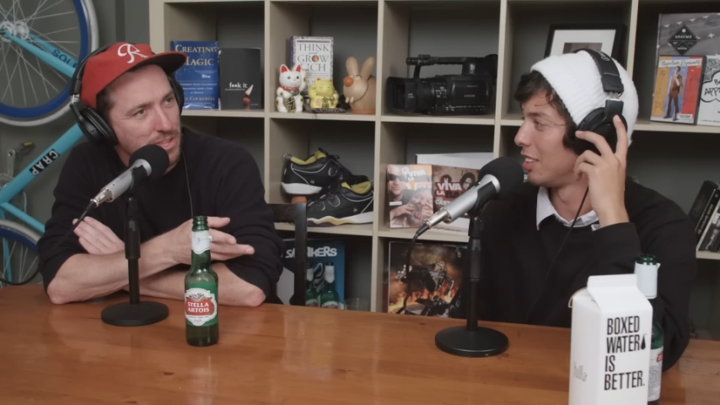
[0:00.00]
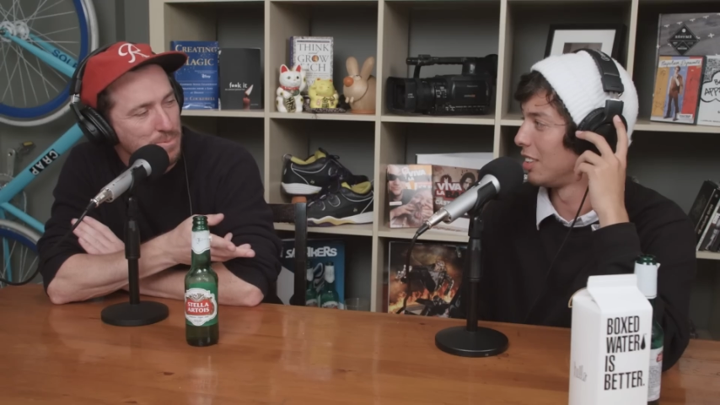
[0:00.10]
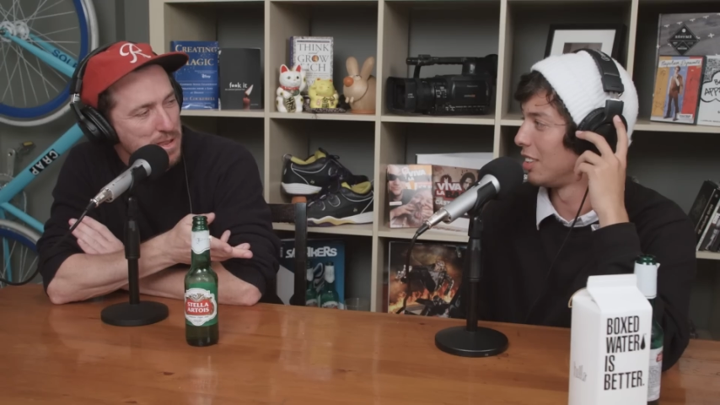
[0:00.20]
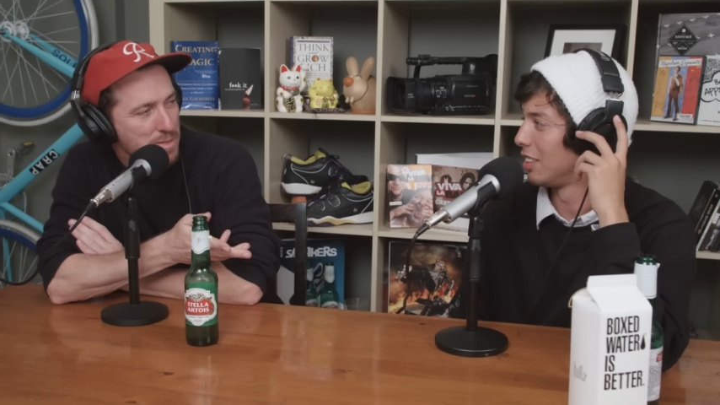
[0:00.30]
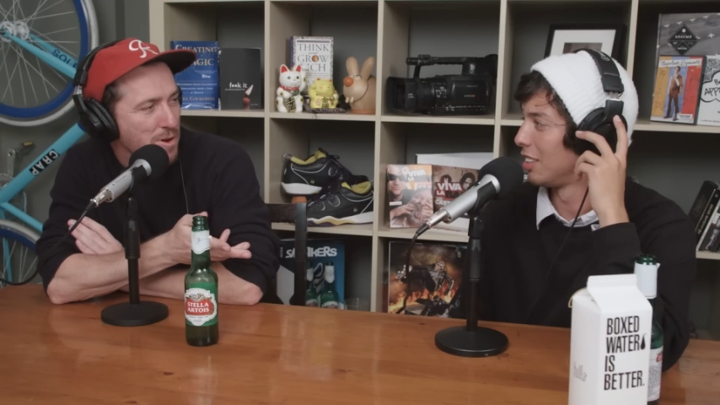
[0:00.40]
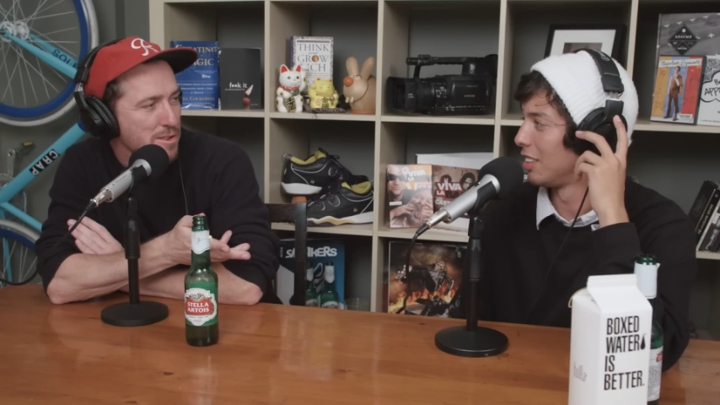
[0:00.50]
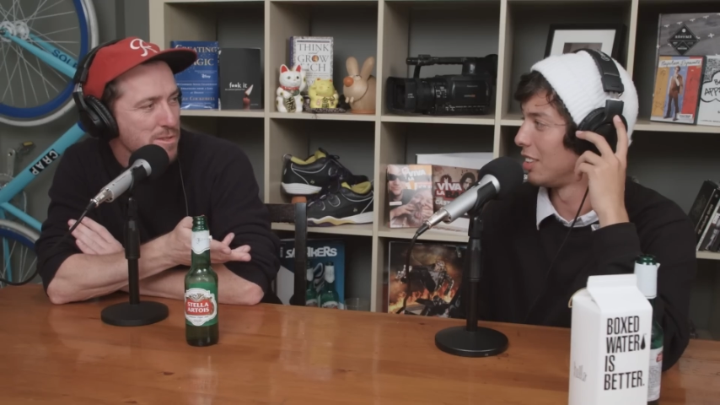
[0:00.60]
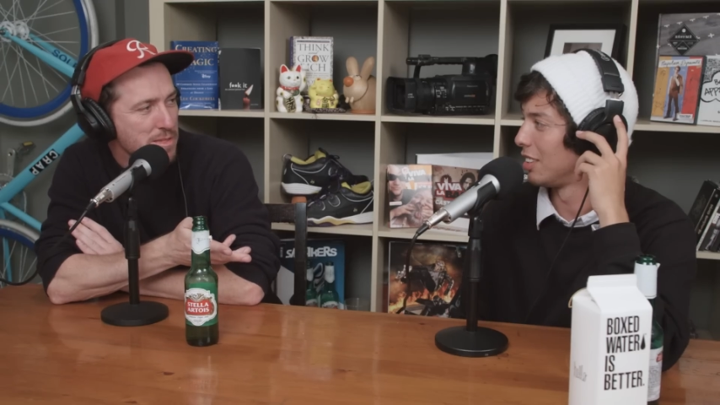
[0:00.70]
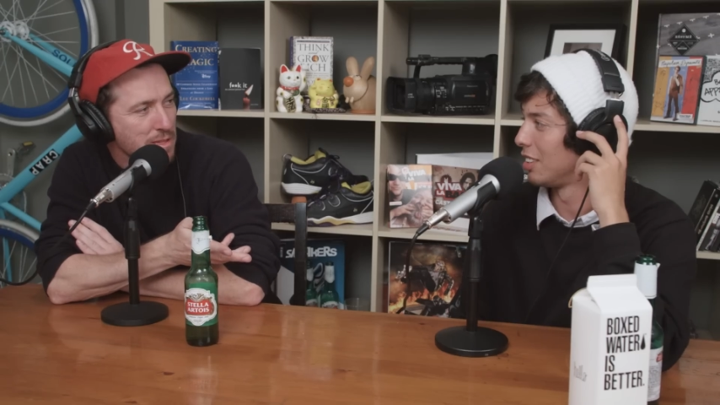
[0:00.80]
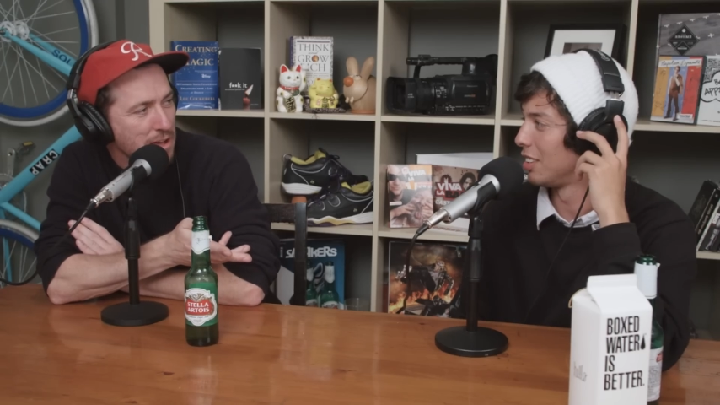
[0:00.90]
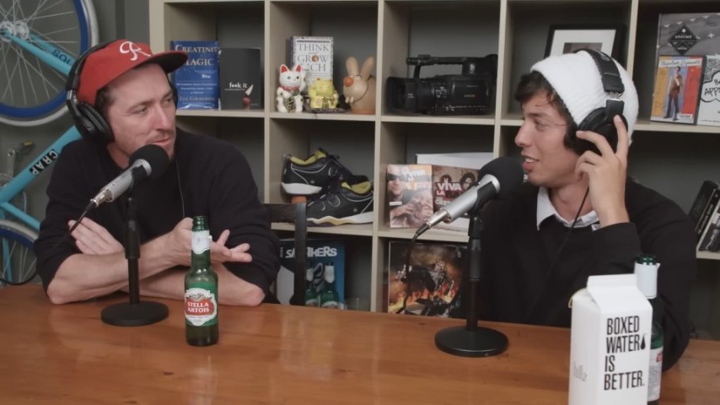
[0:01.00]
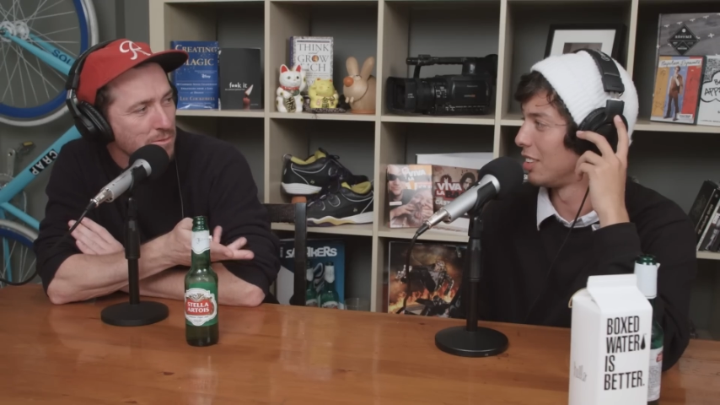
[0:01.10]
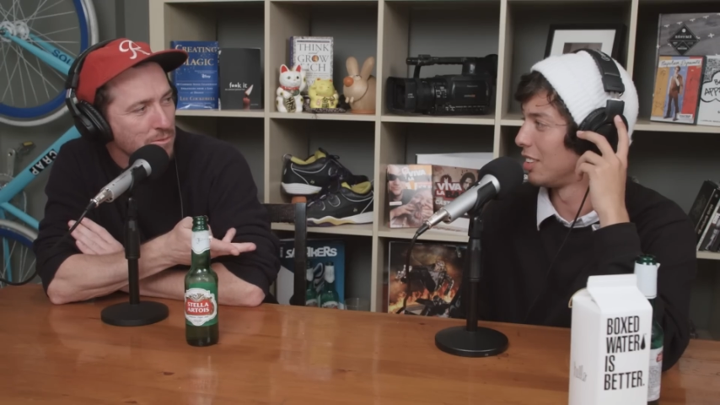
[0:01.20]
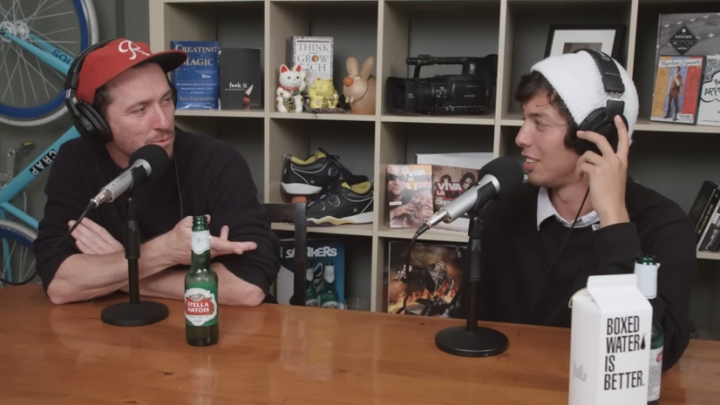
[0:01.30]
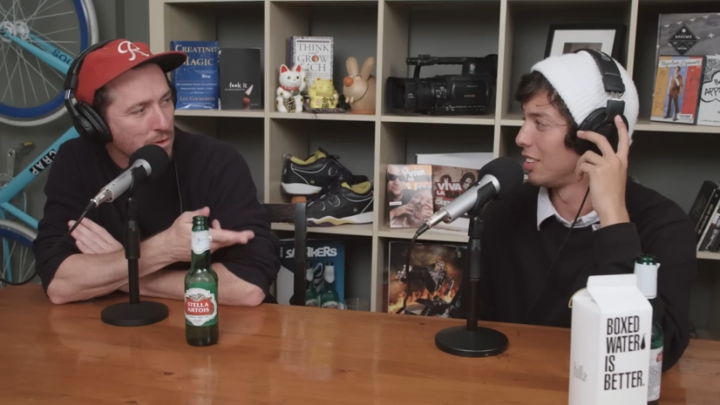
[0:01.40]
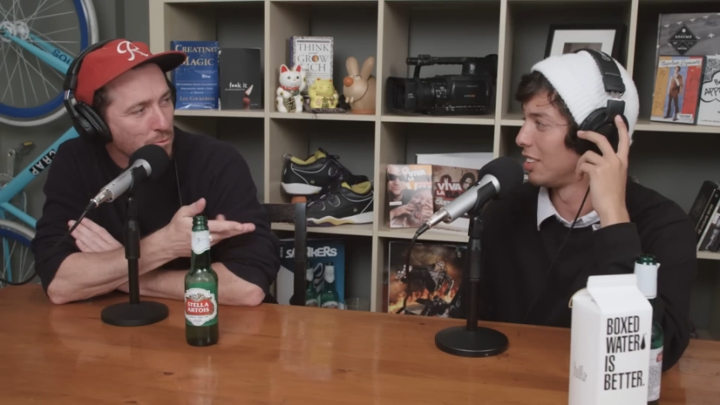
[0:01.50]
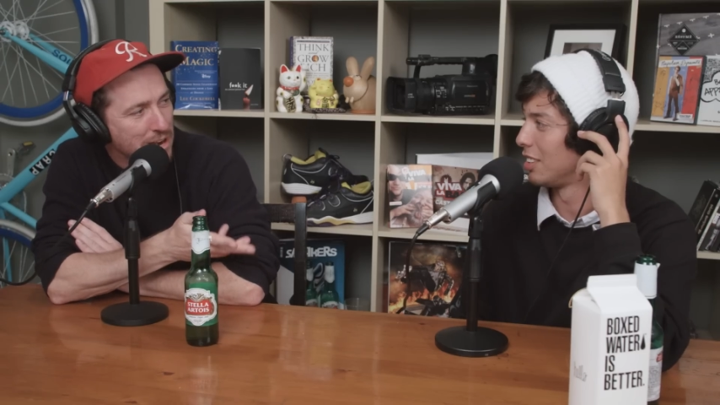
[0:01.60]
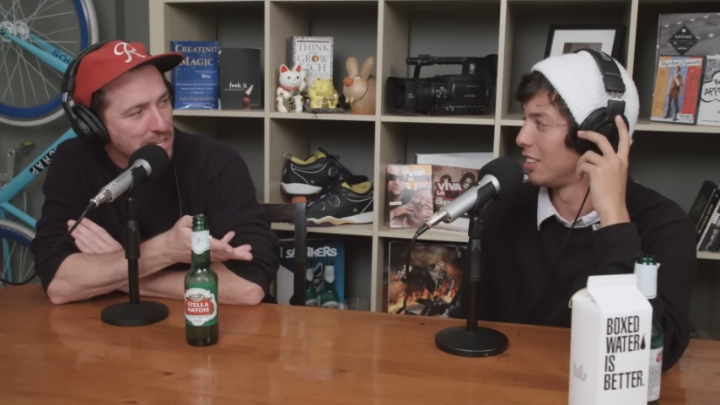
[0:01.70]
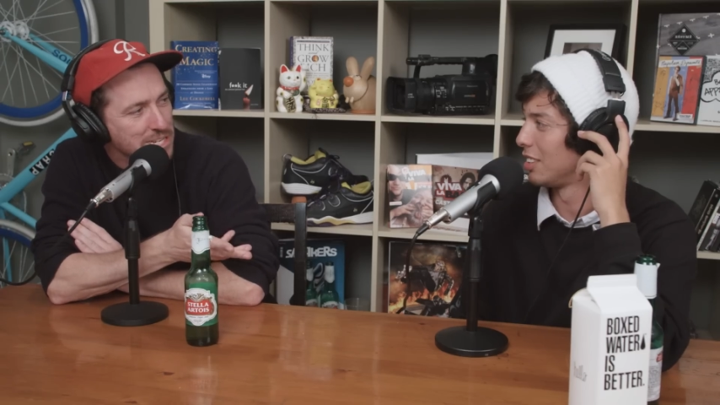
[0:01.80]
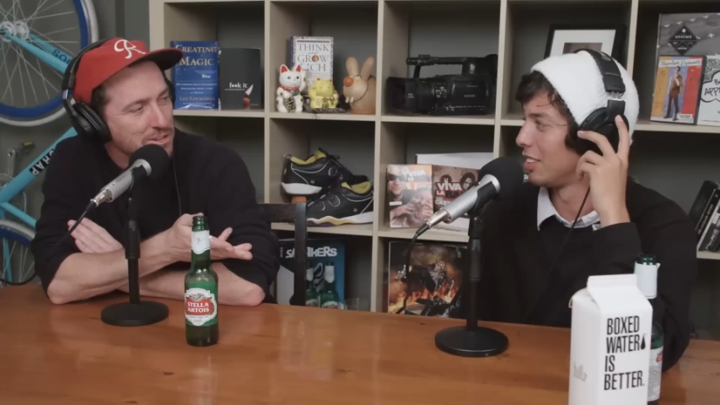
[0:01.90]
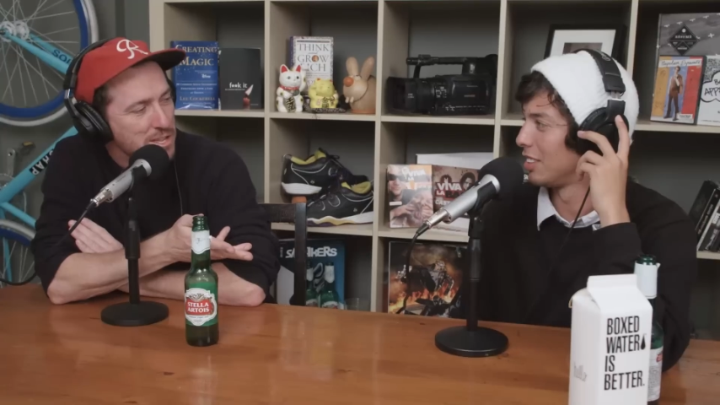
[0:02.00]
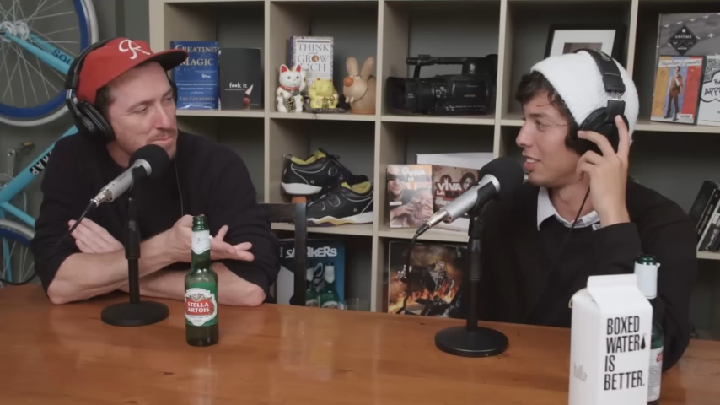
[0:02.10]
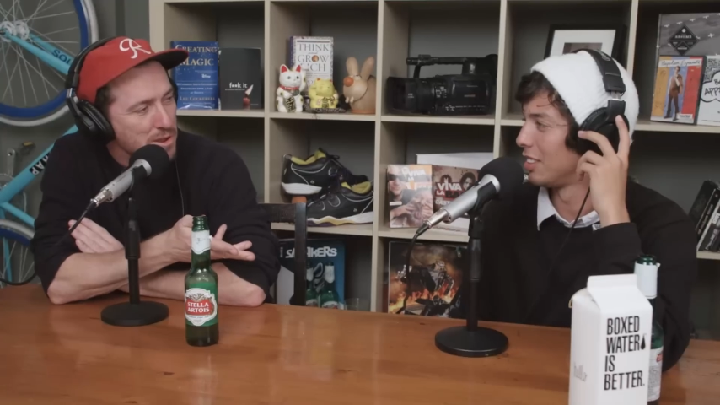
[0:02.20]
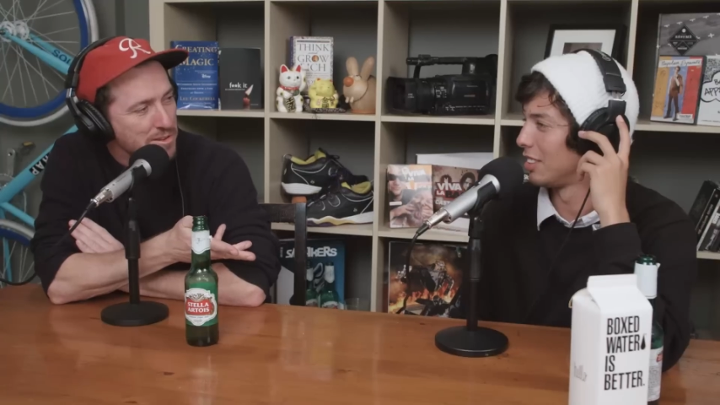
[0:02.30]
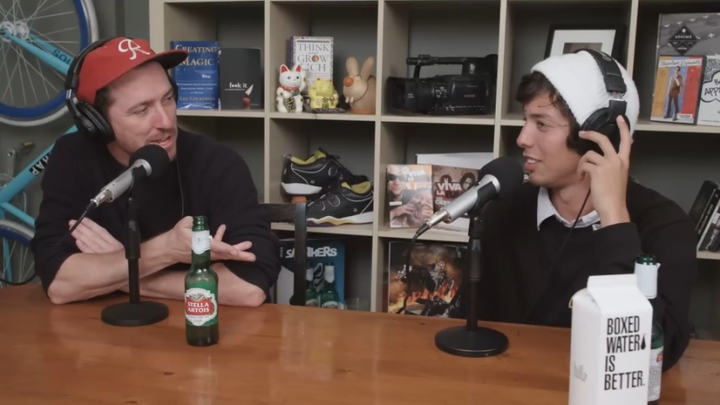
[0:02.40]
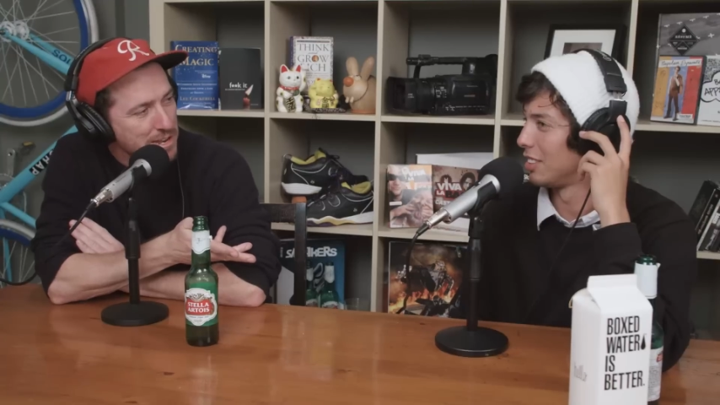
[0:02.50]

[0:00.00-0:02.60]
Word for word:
Speaker 1: You've been sponsored since how? What age did you get sponsored